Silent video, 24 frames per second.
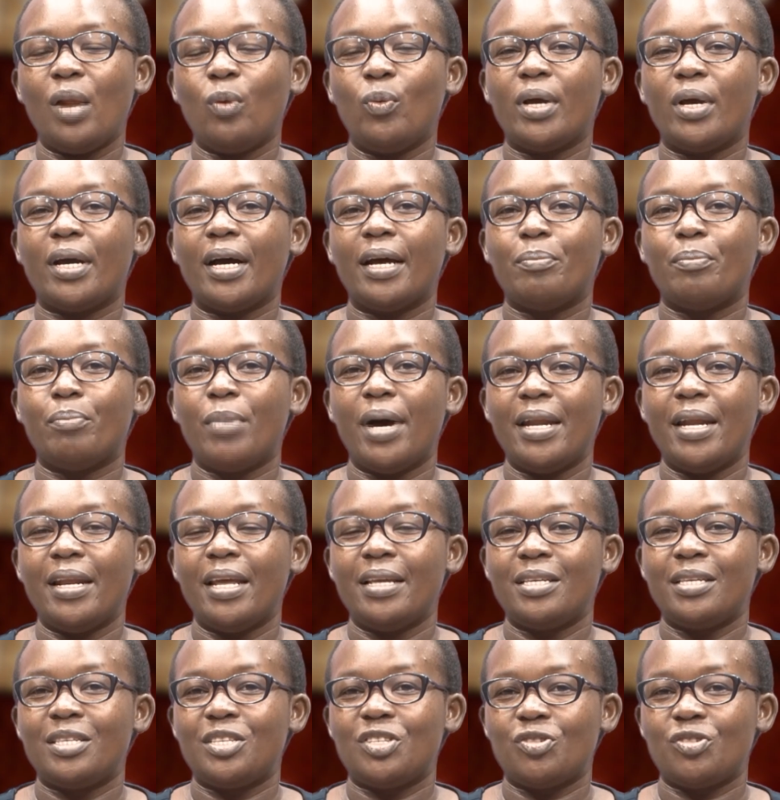we can
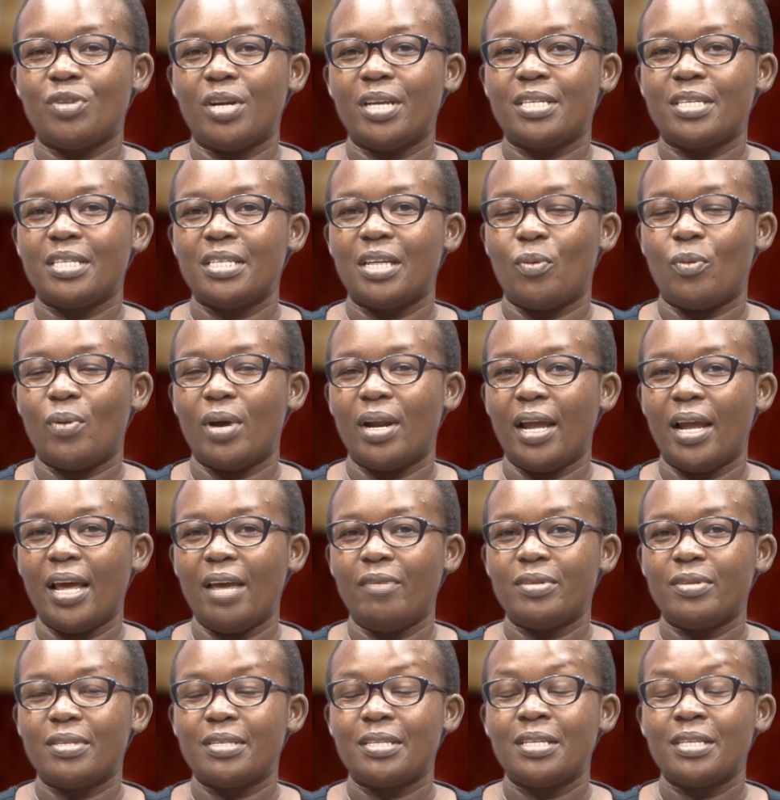manage stress in our
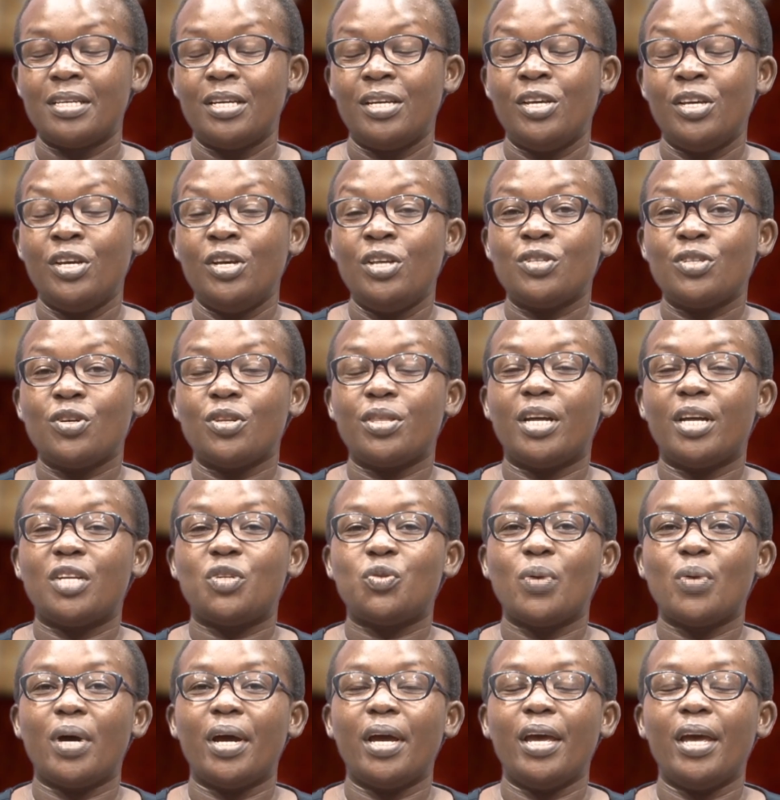lives so that
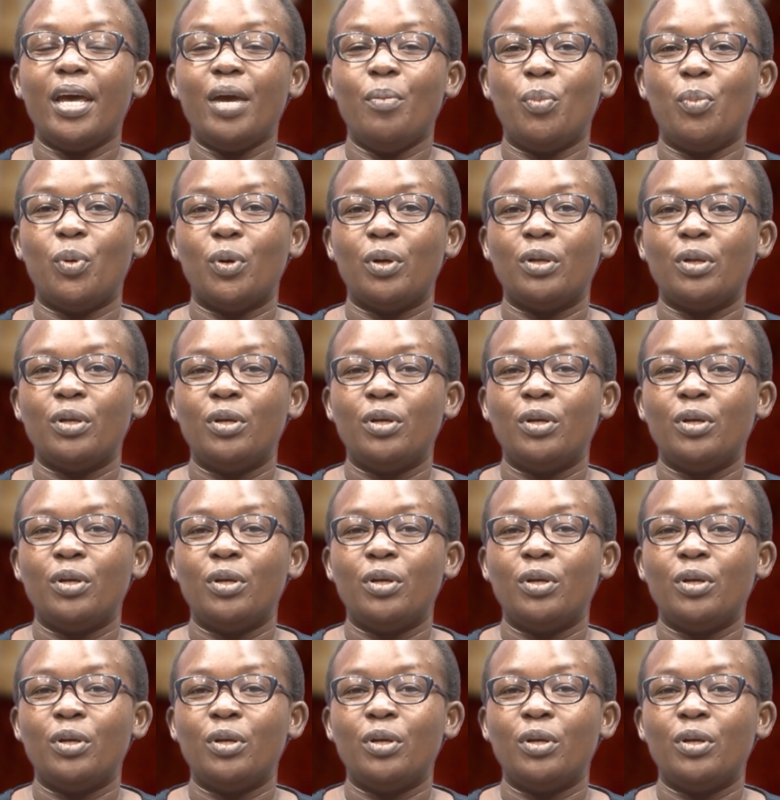we are able